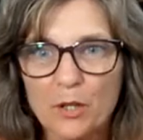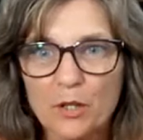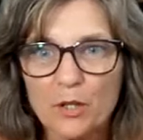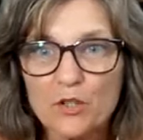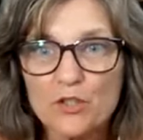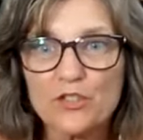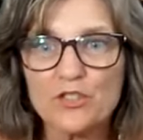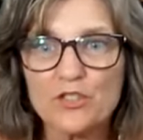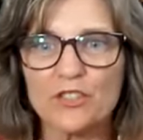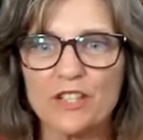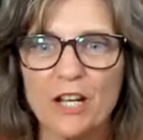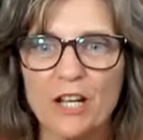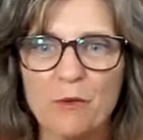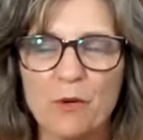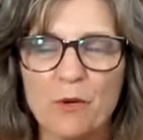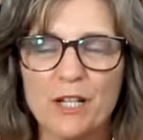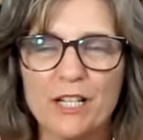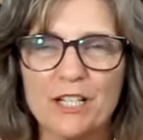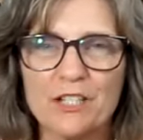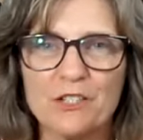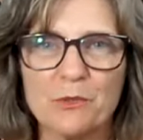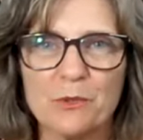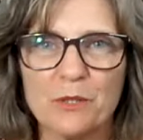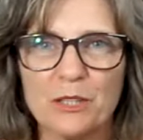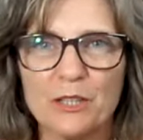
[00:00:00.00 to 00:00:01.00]
person I
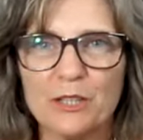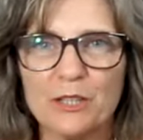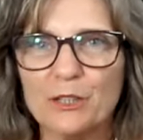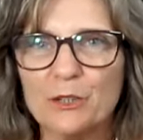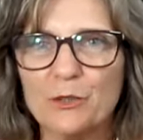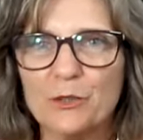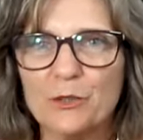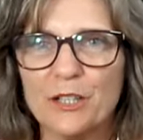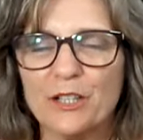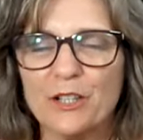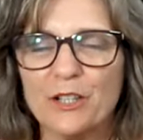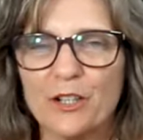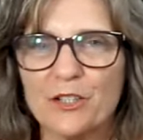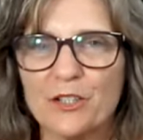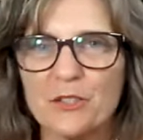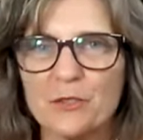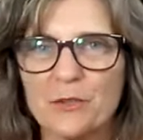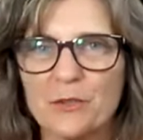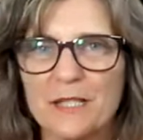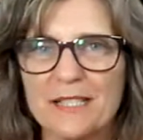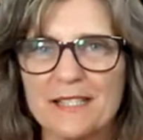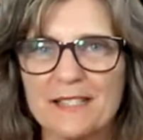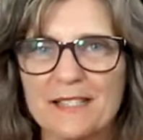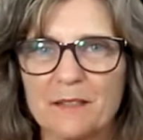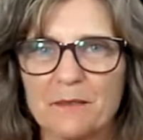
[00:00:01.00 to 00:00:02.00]
wanted to include in our
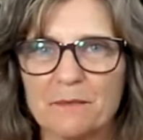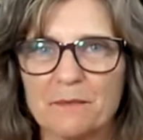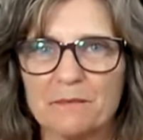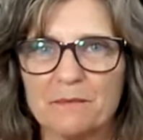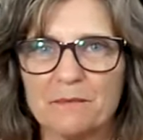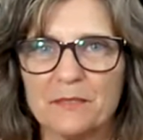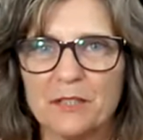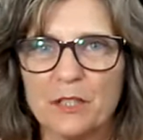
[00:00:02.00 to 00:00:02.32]
threesome.